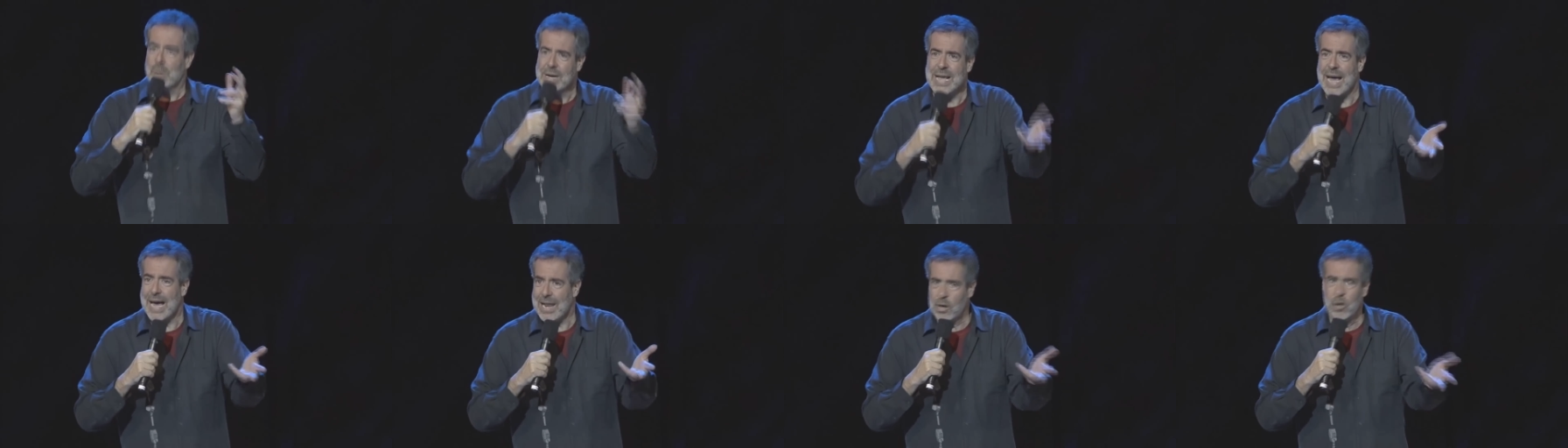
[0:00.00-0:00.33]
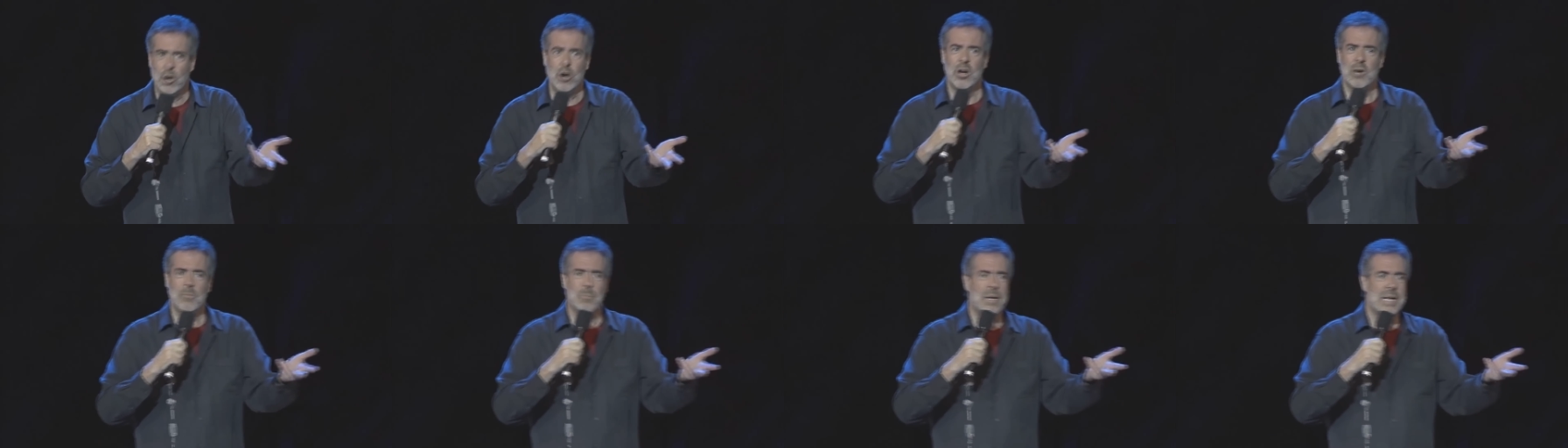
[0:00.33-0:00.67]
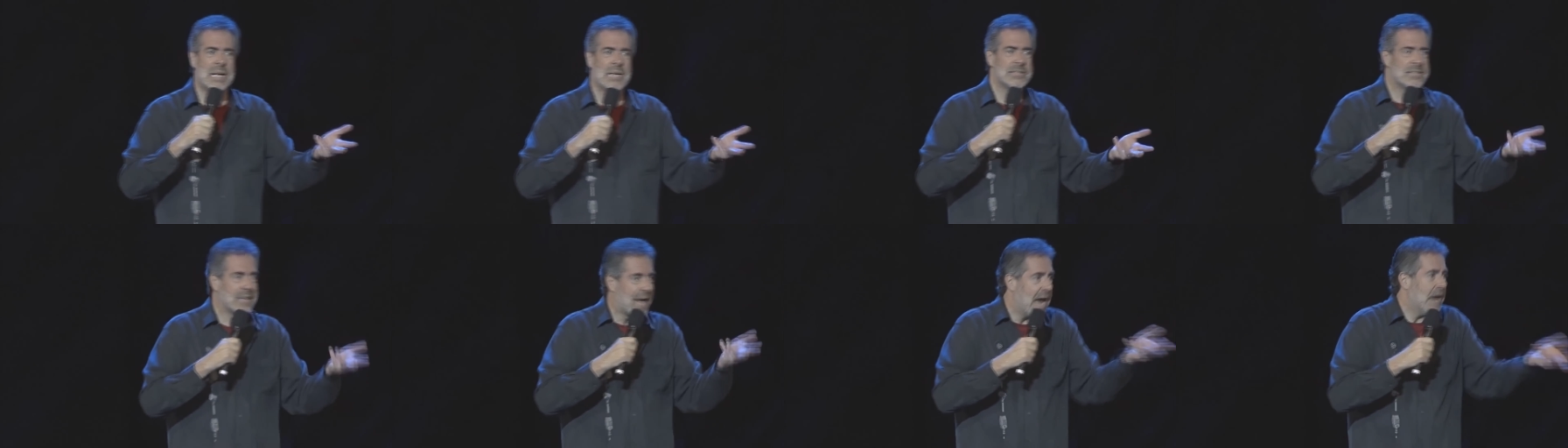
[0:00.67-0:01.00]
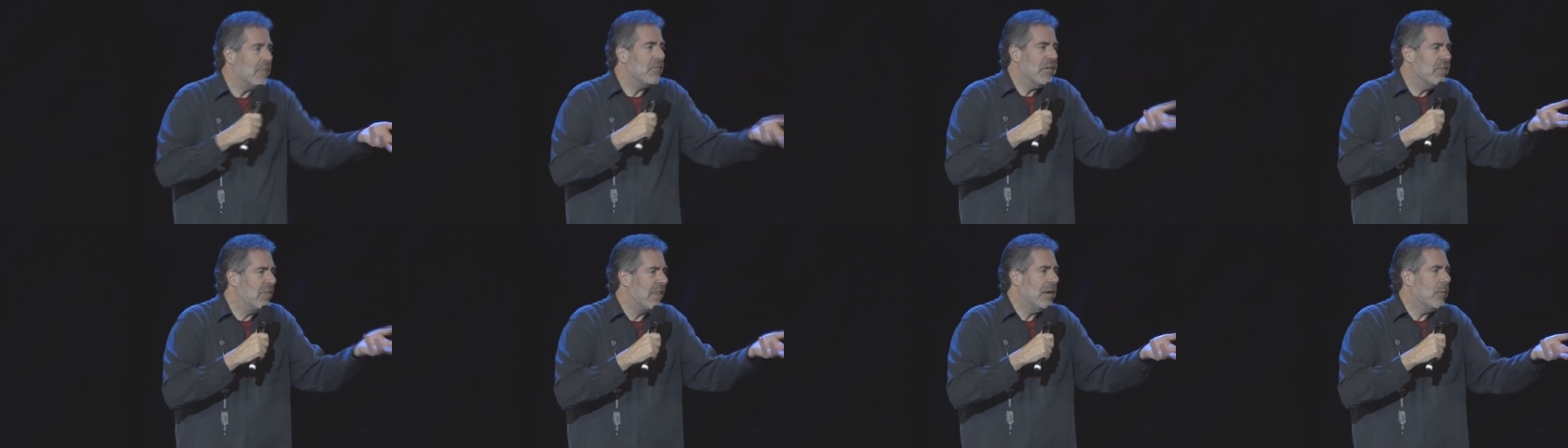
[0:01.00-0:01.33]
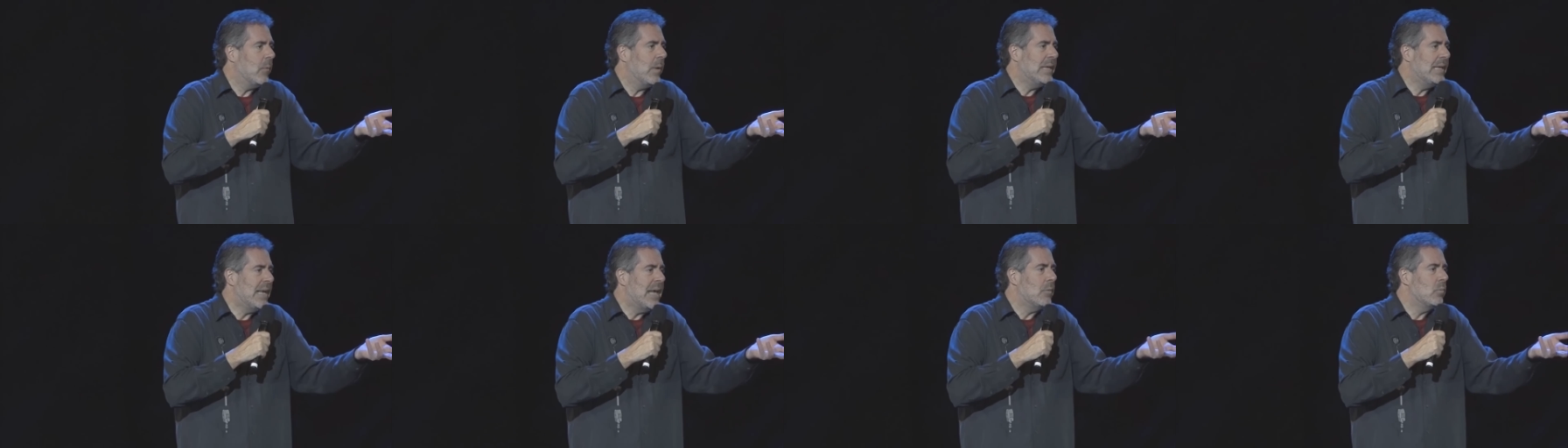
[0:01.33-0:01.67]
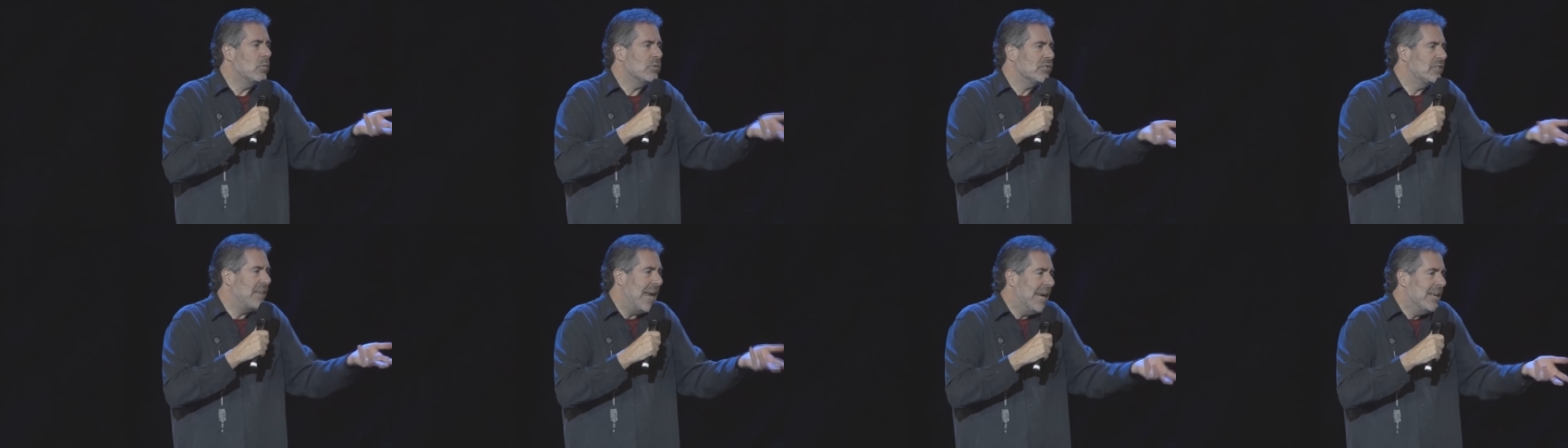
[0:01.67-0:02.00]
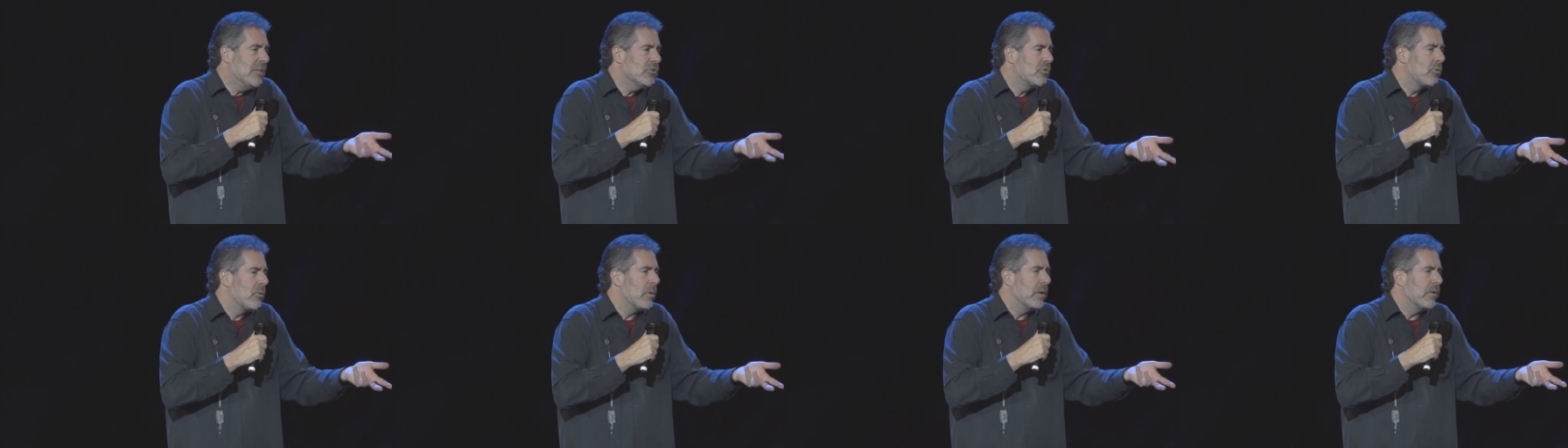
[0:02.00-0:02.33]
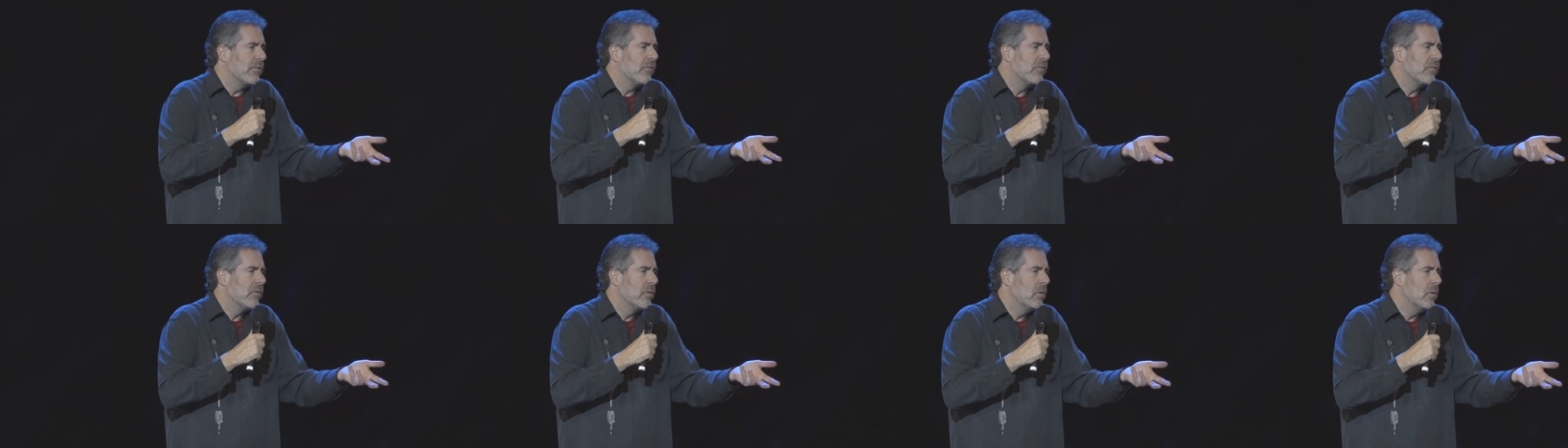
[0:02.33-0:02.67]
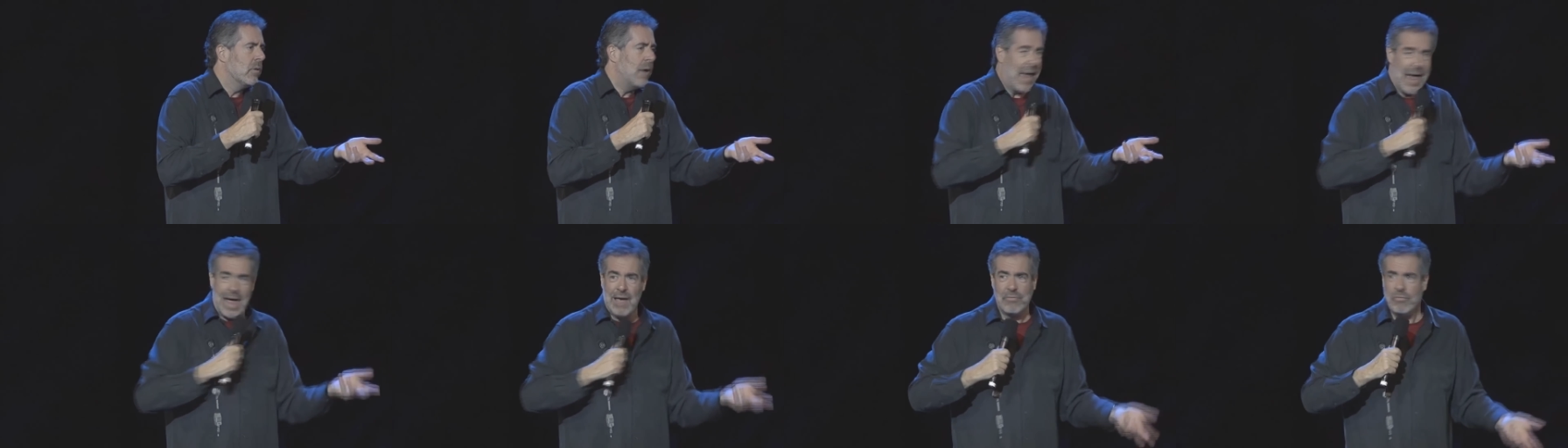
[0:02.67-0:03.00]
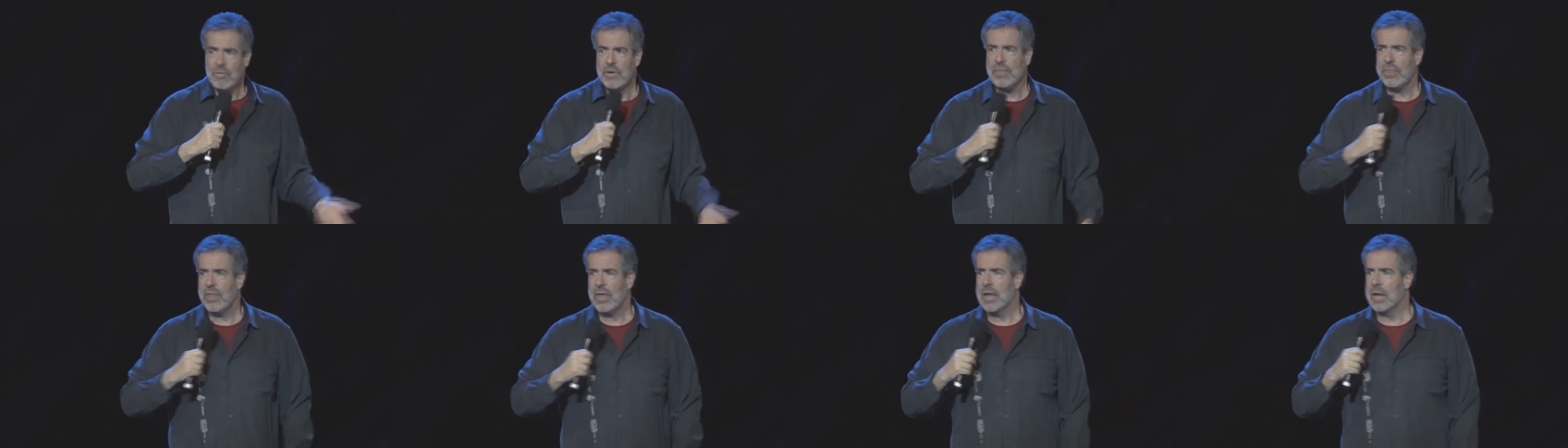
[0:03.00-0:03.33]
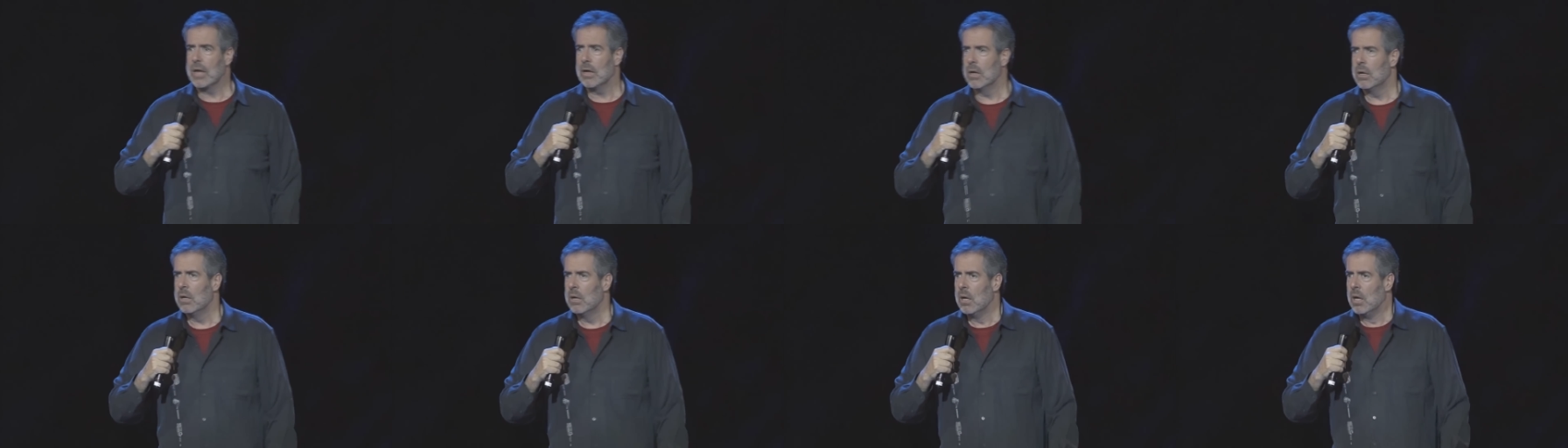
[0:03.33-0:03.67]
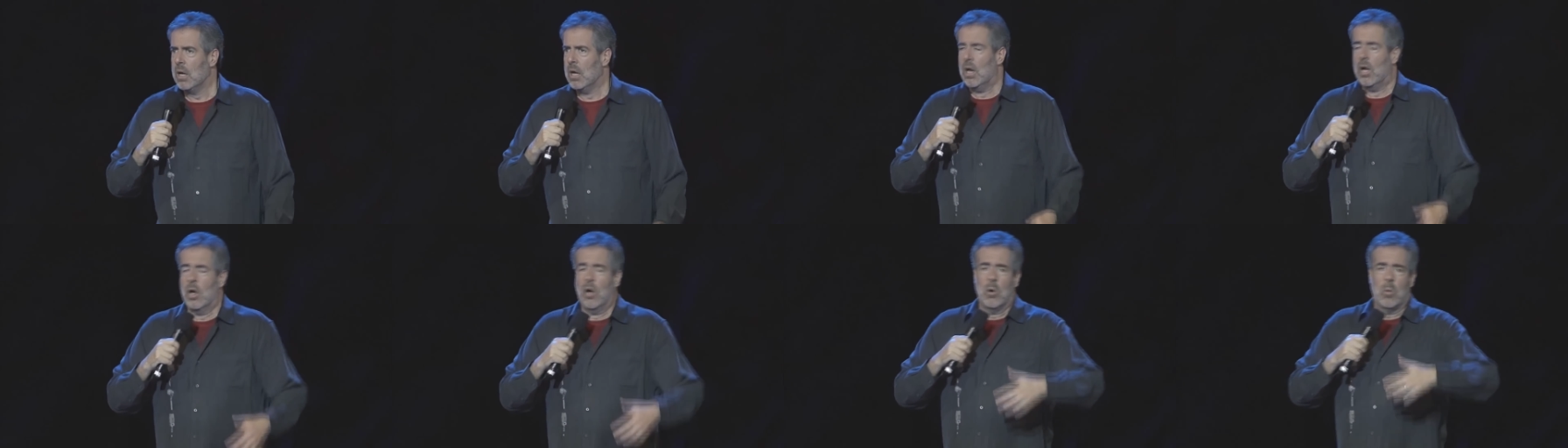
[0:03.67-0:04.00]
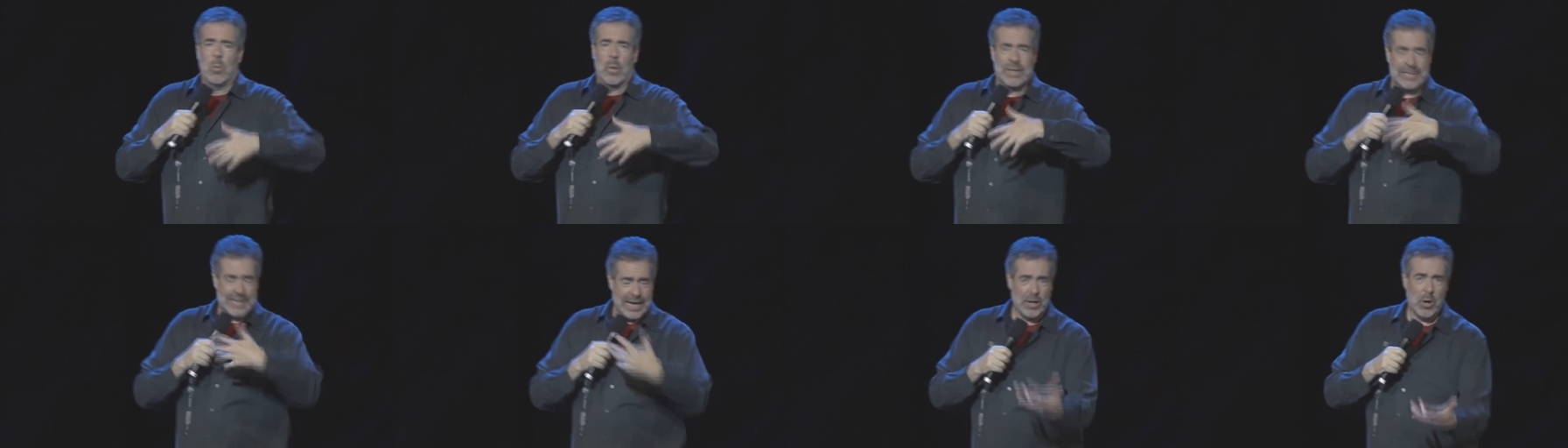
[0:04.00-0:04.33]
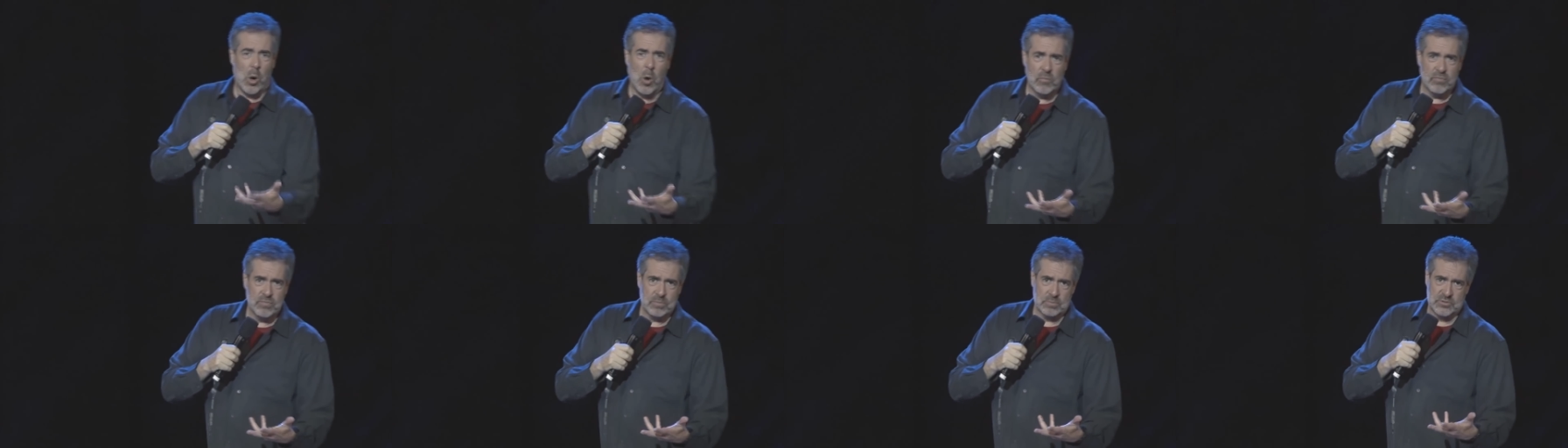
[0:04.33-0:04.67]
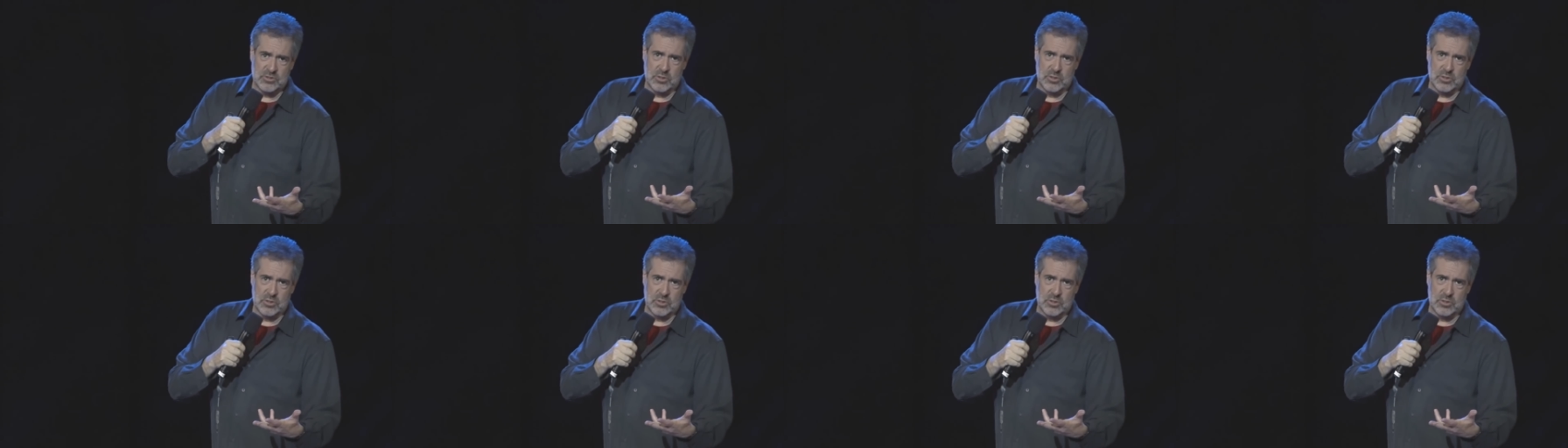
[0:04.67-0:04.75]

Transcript: We got hurt because everything we did was dangerous. Everything. We'd get home from